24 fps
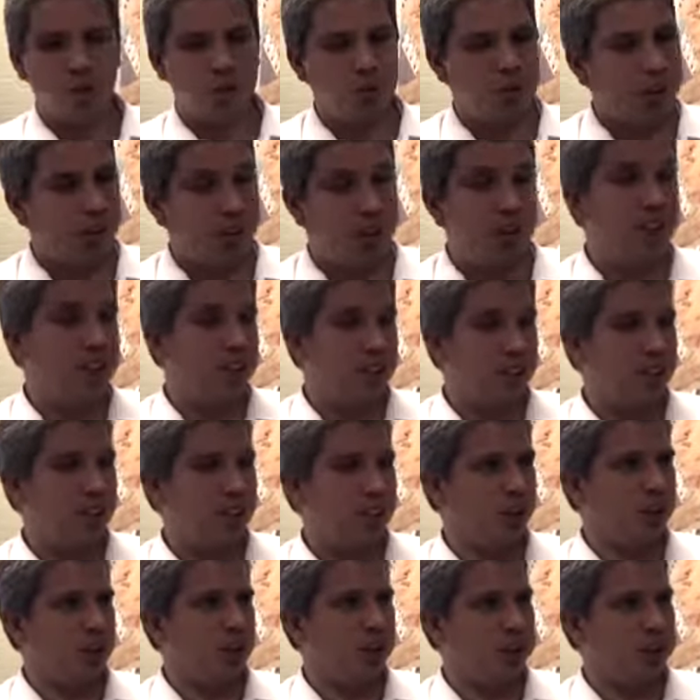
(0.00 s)
We looked at
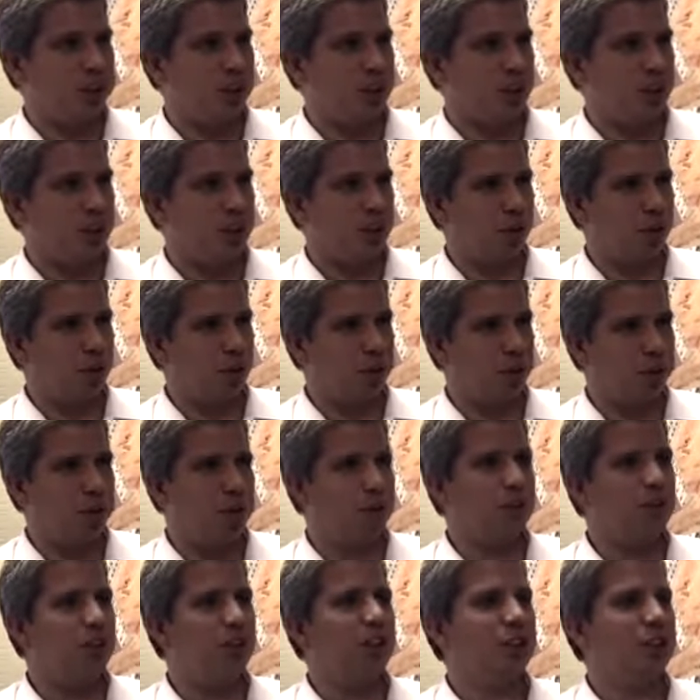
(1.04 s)
developments in that market. But
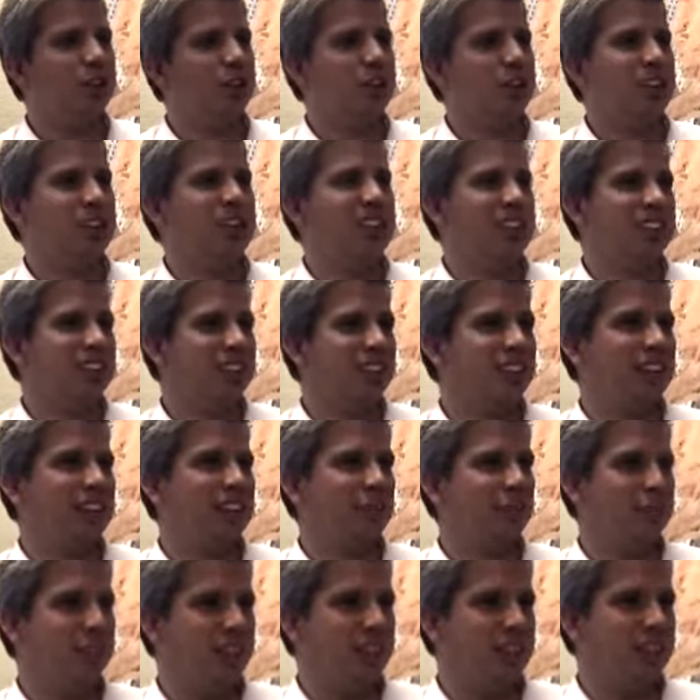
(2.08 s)
if you look from a
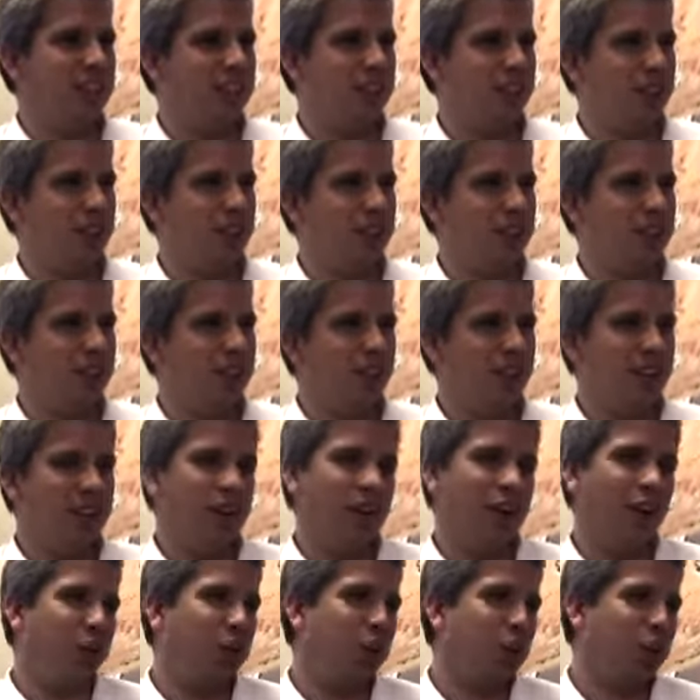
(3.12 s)
sustainability level,
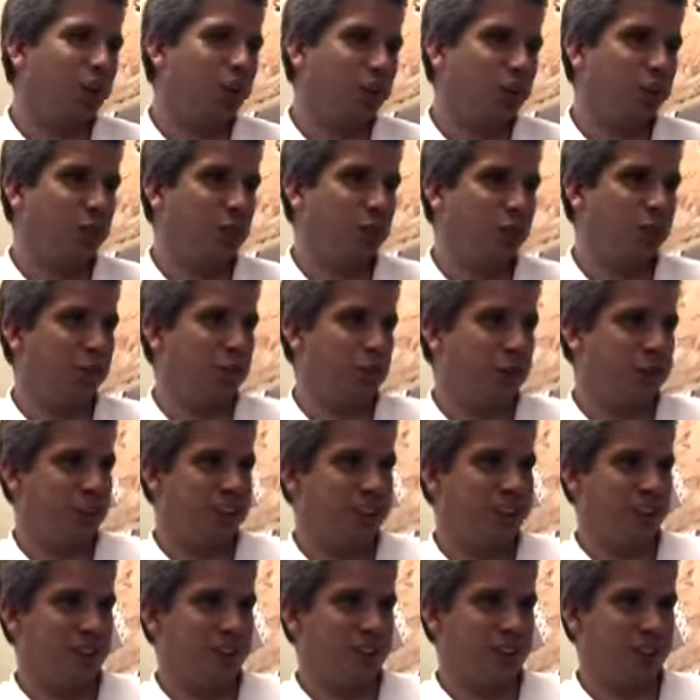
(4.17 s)
I quoted shortfall
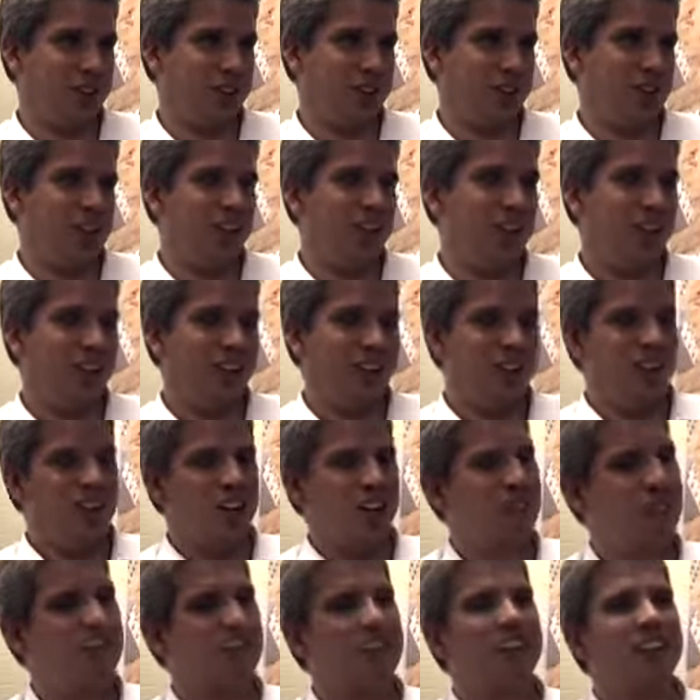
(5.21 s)
statistics earlier.
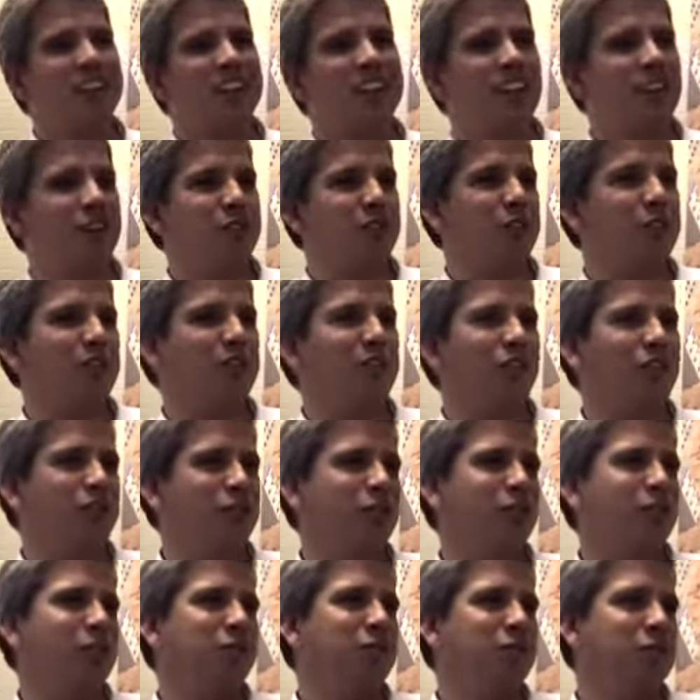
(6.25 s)
If you take South Africa,
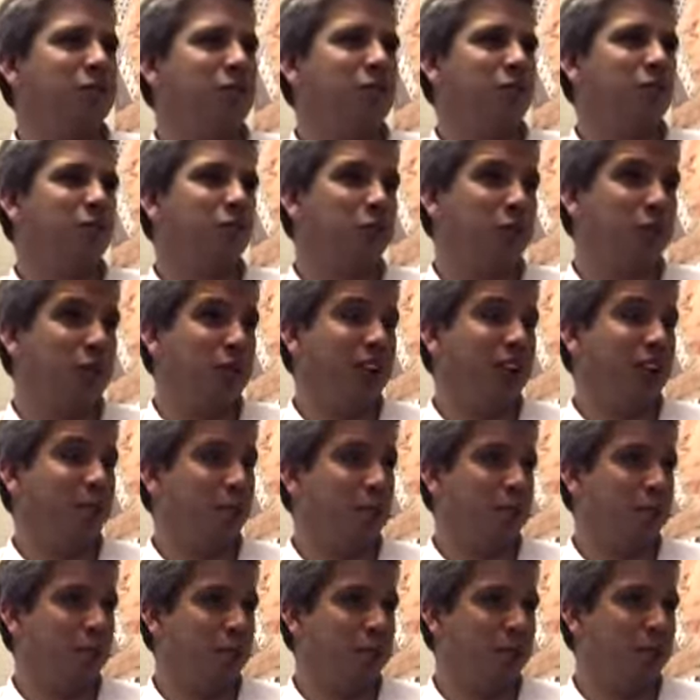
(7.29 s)
roughly have 54 million
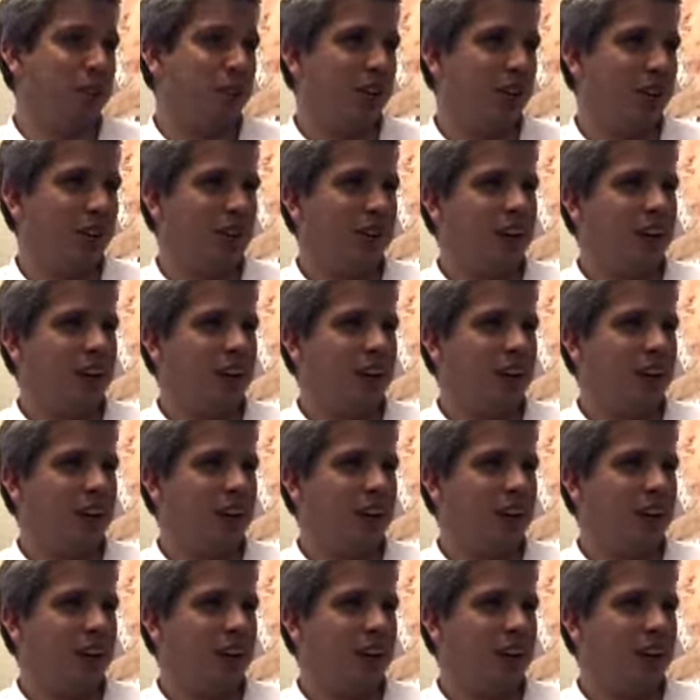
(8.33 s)
people.